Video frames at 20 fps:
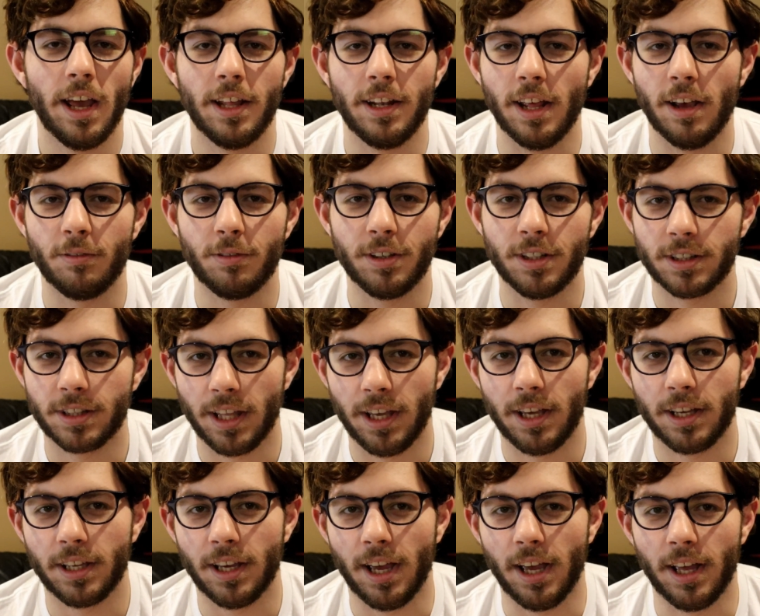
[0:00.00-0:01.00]
and
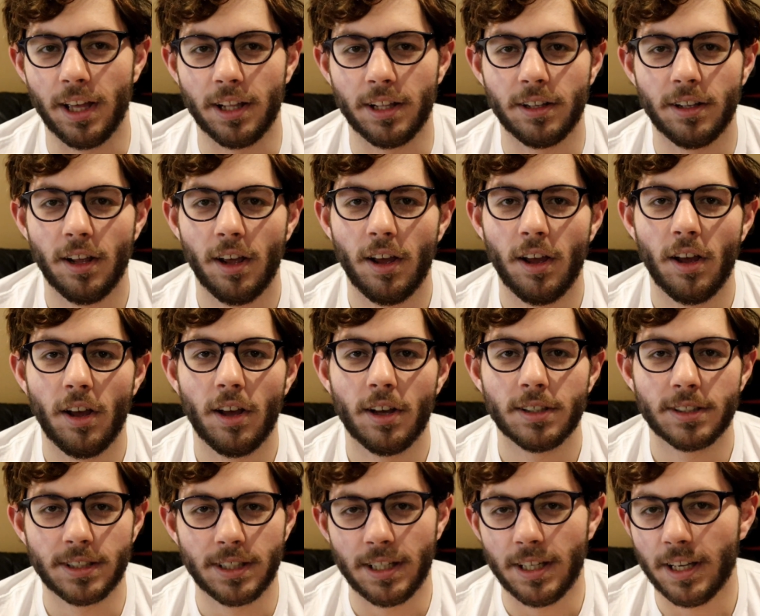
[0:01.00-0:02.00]
everything, and
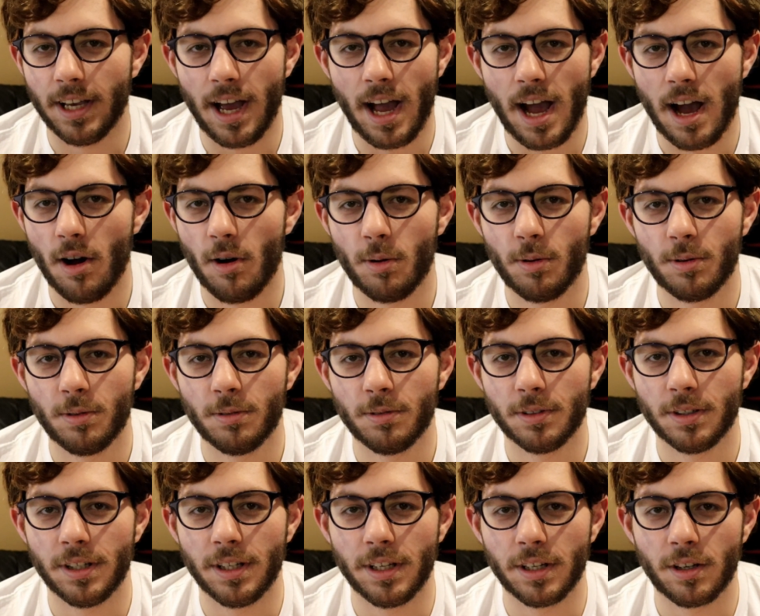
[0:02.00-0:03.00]
see
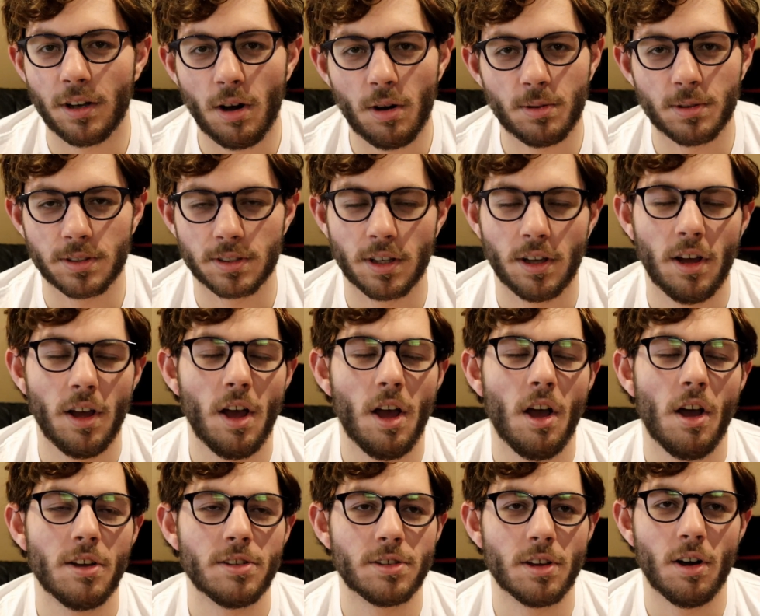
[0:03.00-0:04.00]
how it goes.
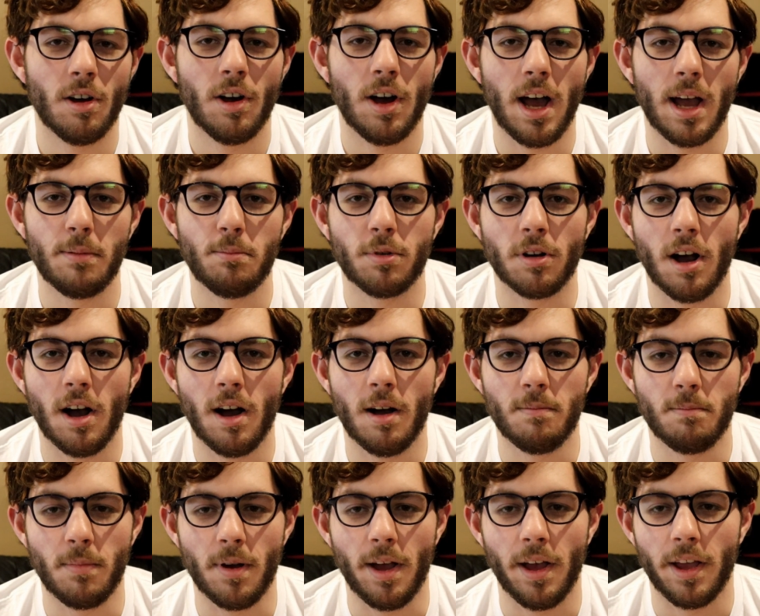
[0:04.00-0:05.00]
So I
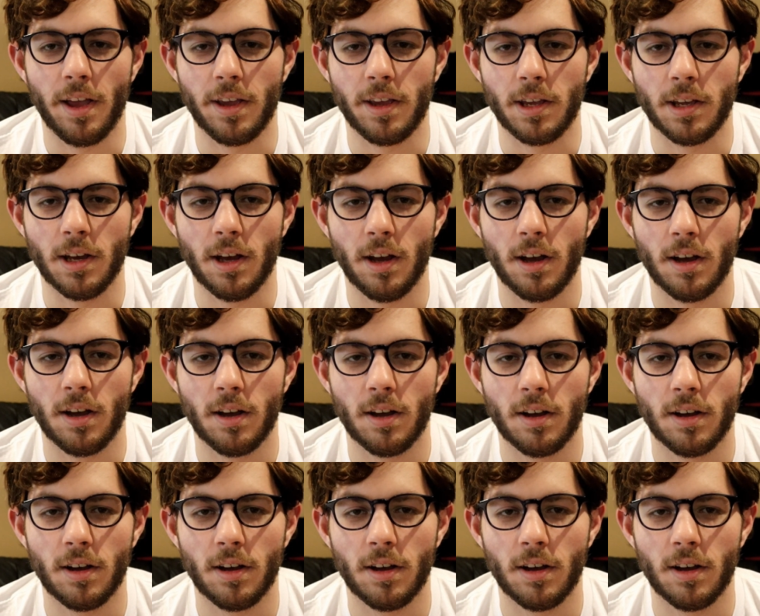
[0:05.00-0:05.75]
brought my